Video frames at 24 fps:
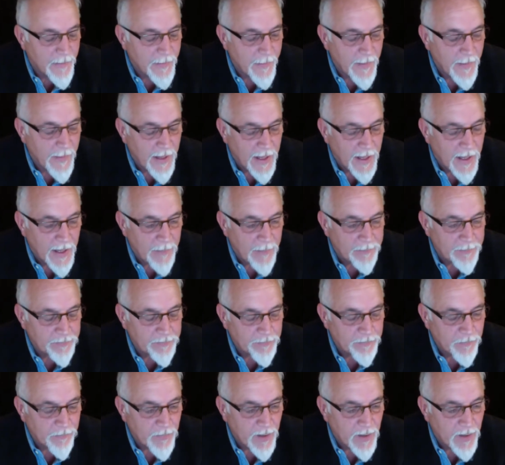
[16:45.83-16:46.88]

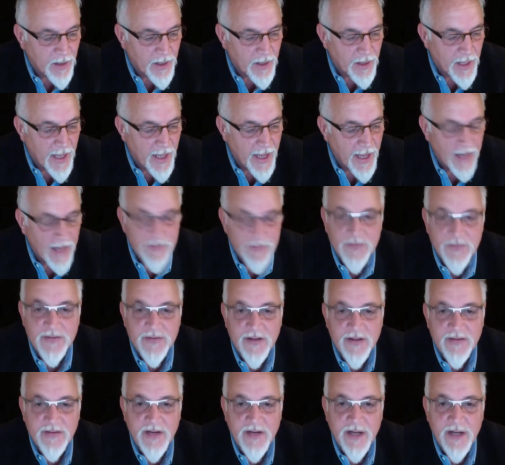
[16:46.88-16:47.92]
And
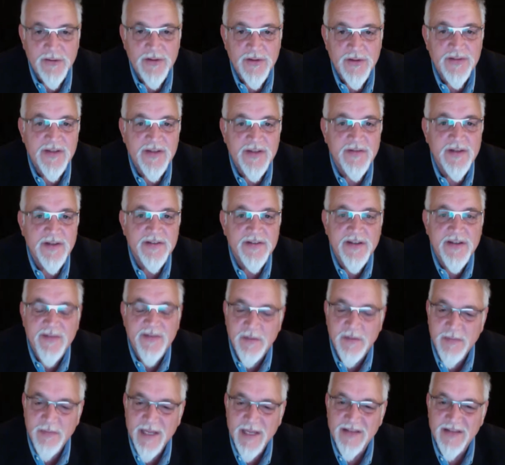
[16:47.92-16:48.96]
777
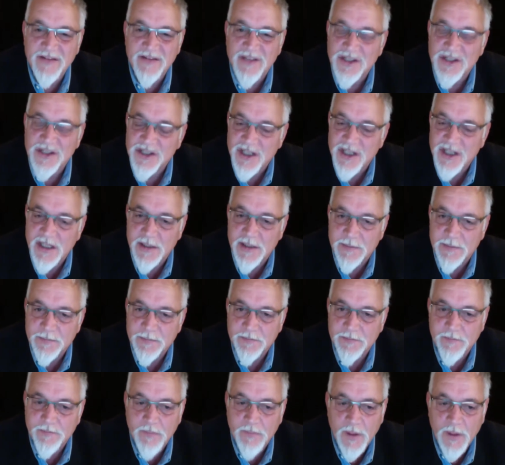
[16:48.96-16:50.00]
means the Shin,
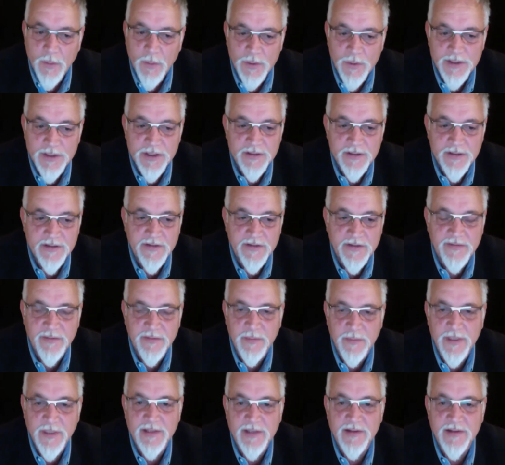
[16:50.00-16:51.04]
which is the
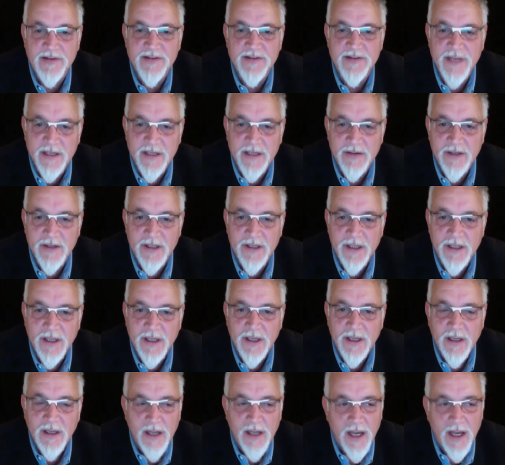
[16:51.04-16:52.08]
Forbidden Secret.
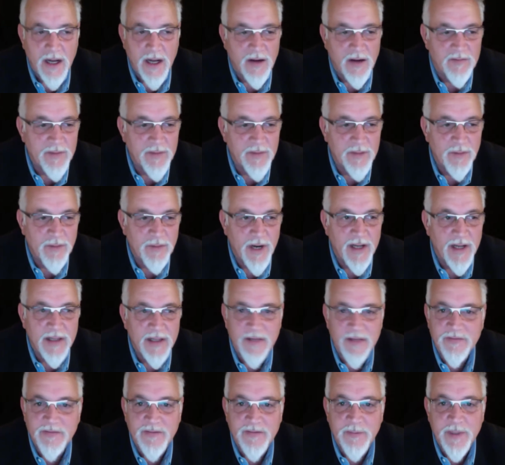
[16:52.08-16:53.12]
And I've been running the
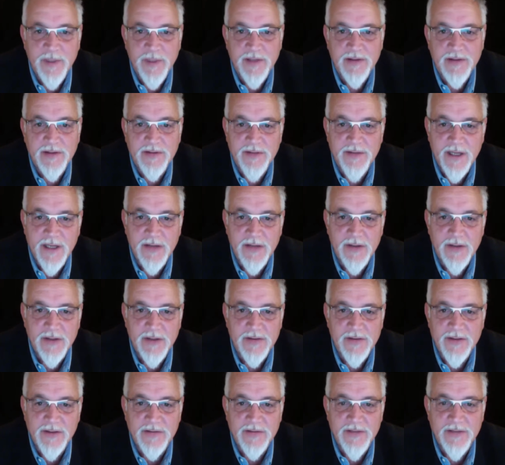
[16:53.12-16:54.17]
Forbidden Secret
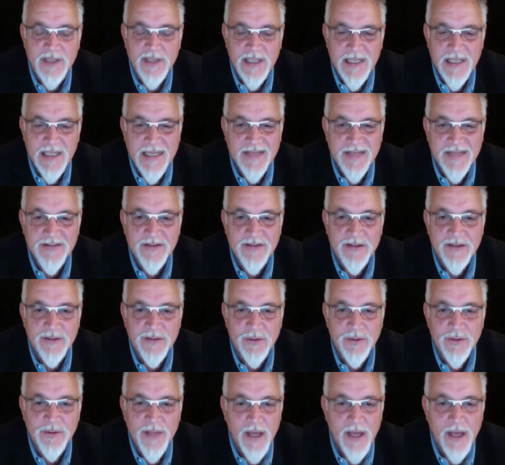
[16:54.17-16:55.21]
since at least
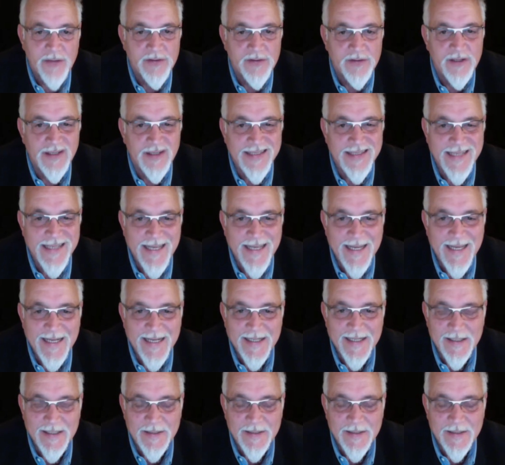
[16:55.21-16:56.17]
2010.